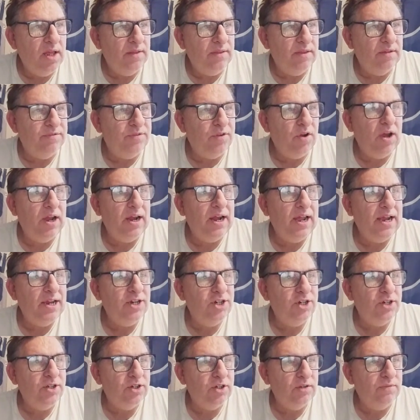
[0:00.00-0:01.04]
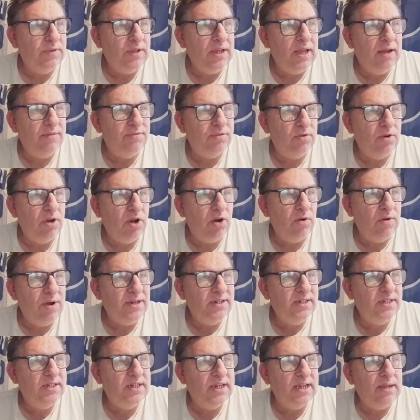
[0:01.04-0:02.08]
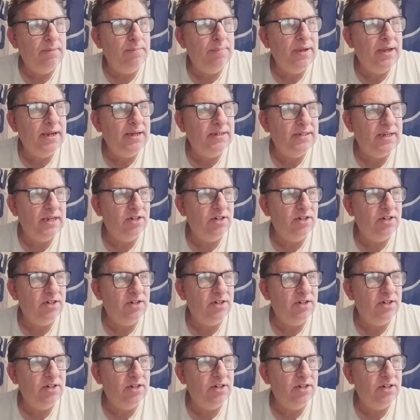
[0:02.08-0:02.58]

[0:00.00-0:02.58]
the violations of the other RSTPs,